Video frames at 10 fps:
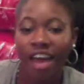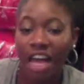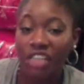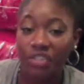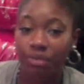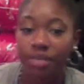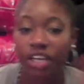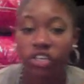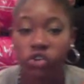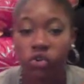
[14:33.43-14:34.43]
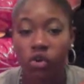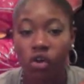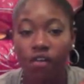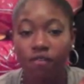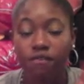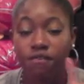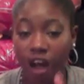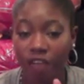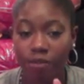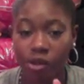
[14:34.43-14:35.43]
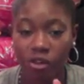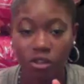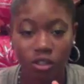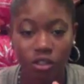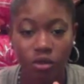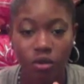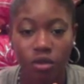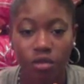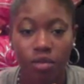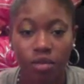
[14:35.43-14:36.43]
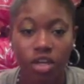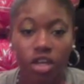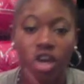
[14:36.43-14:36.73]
So I'm taking a total of five pillows to school with me.